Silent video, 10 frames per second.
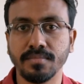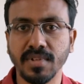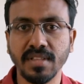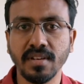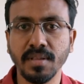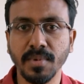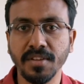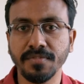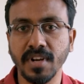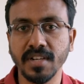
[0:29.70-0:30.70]
recently my
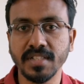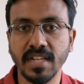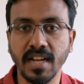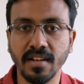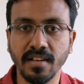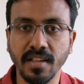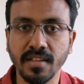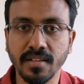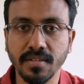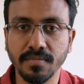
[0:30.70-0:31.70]
friend shared a
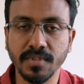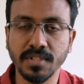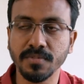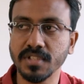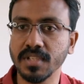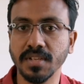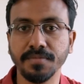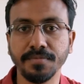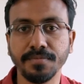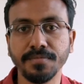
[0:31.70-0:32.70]
link which was
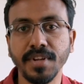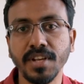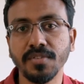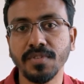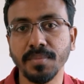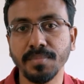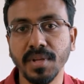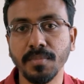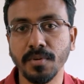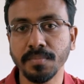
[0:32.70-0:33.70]
a video from
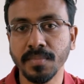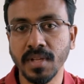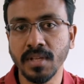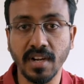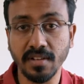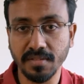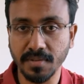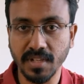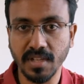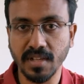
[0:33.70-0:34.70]
Debloat, credits
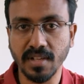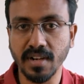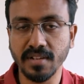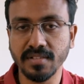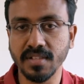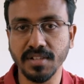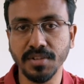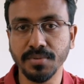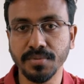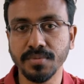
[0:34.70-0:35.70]
where credits are
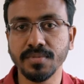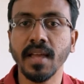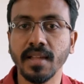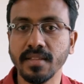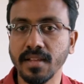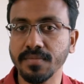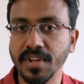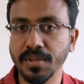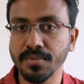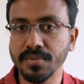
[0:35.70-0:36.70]
due. In that
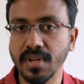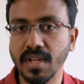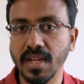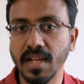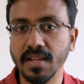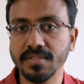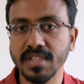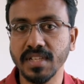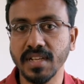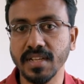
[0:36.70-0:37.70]
video I've
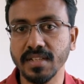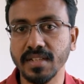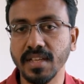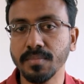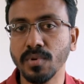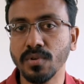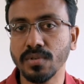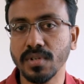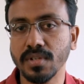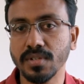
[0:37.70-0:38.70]
seen a
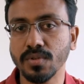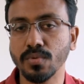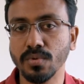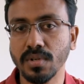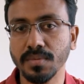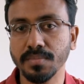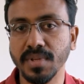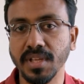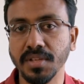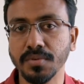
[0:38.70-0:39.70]
Debloat tool
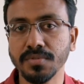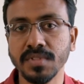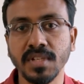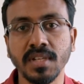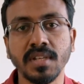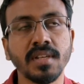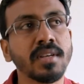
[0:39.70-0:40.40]
being used